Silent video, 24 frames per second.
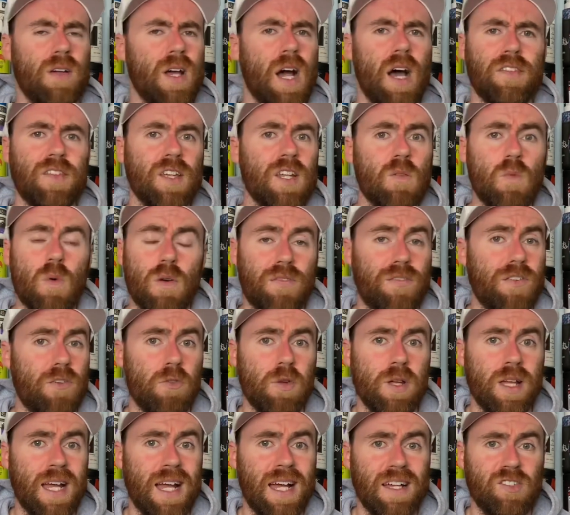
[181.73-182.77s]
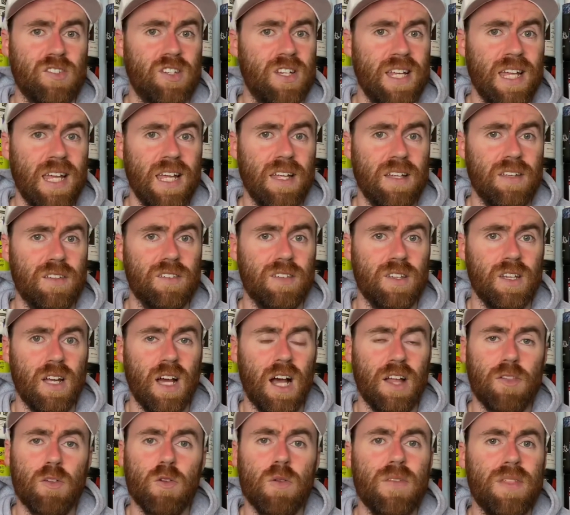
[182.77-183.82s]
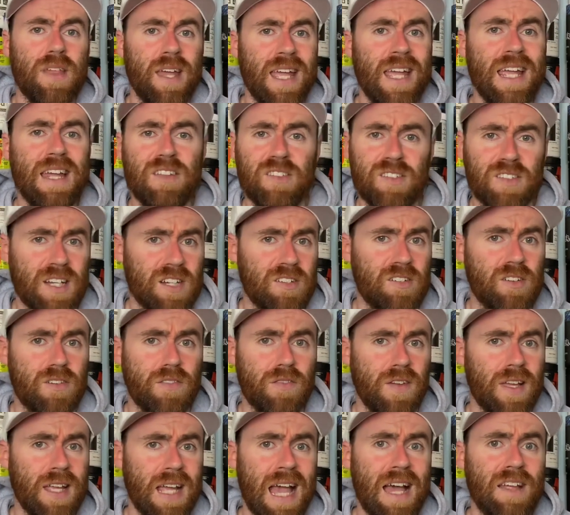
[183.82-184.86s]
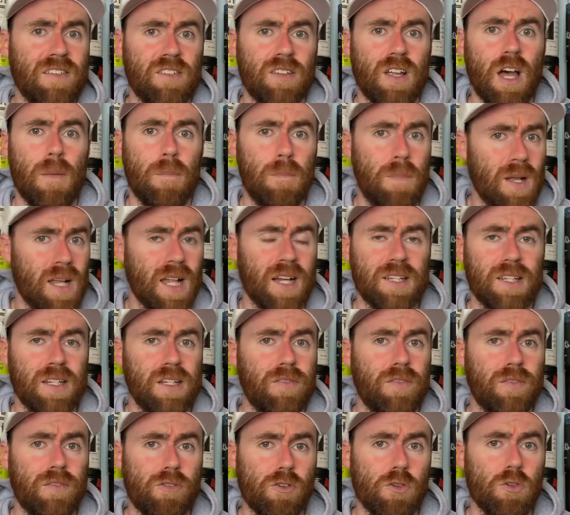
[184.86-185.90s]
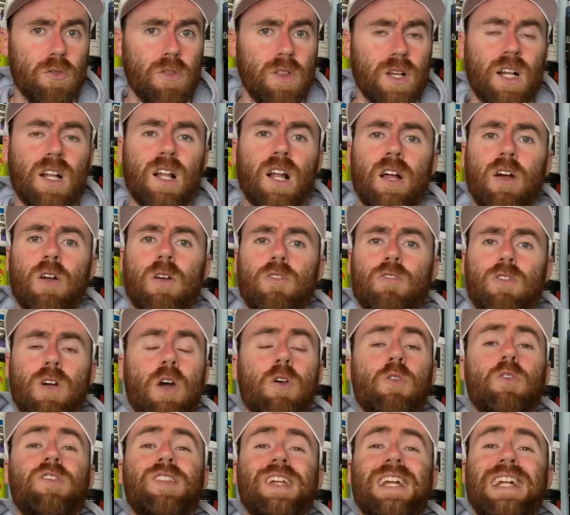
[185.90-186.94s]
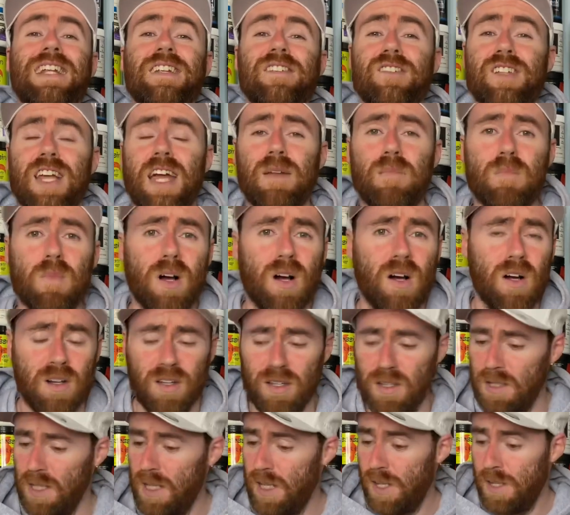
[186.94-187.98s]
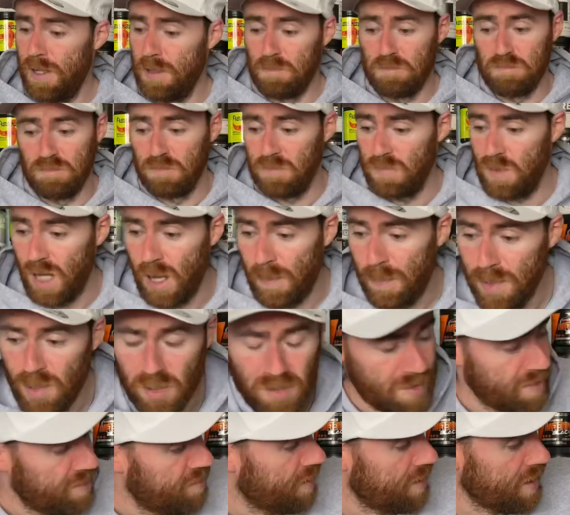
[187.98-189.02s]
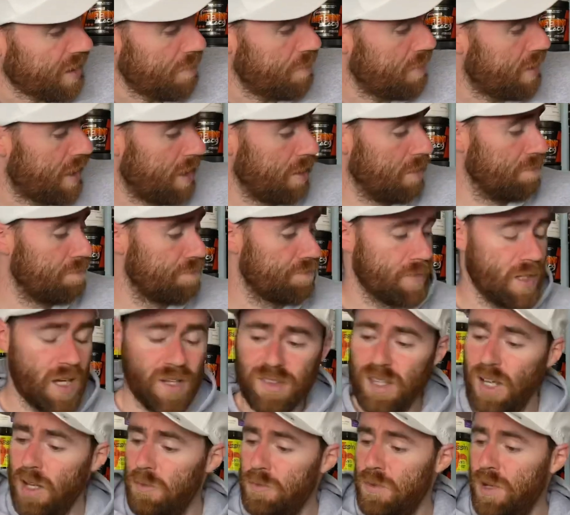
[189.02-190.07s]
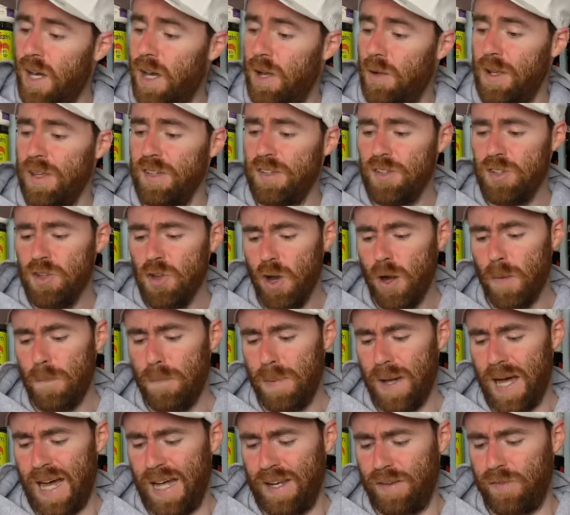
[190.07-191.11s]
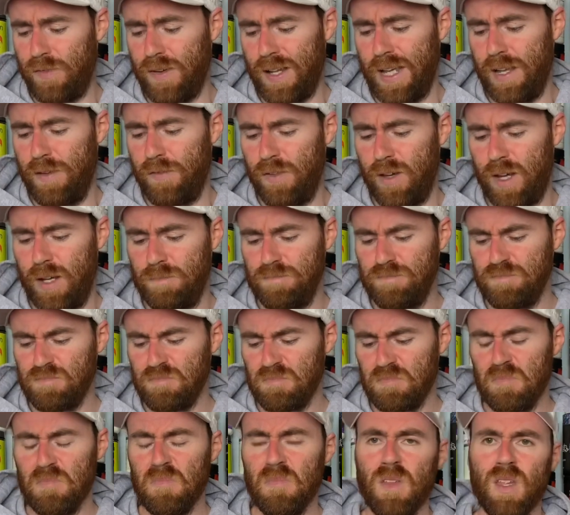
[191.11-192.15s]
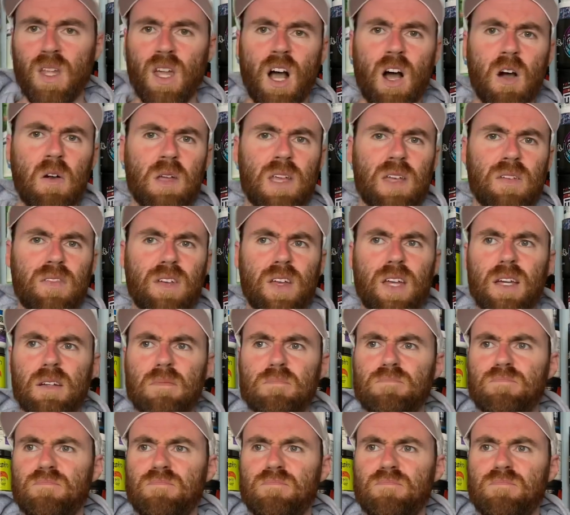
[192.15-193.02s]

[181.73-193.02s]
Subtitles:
I don't know what fruit it actually is. I don't know if there is such a thing as a bloody fruit that grows in Denmark. I'll be honest, I don't know. I don't know. It's not a bad flavour. I'll give it